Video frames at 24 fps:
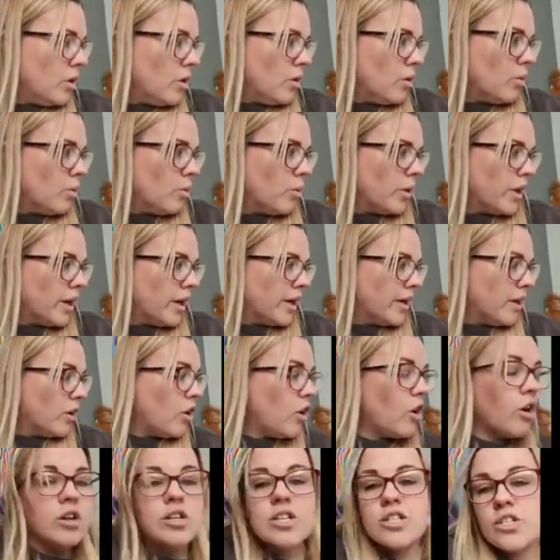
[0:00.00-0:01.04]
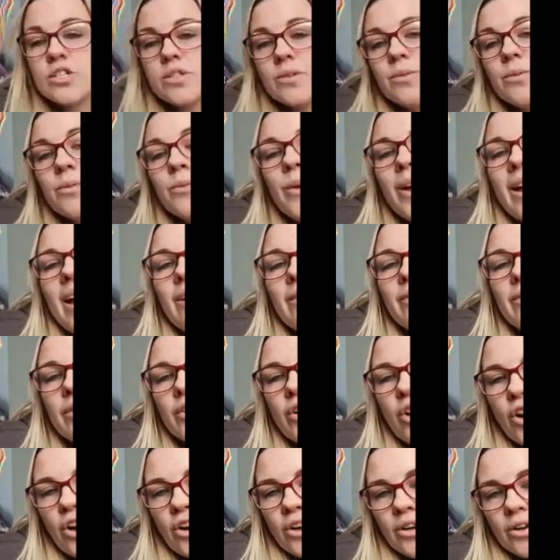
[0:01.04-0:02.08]
Wait, I
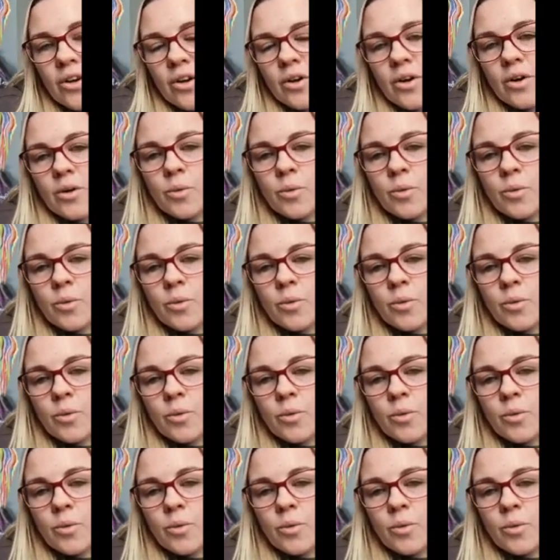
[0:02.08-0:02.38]
forgot.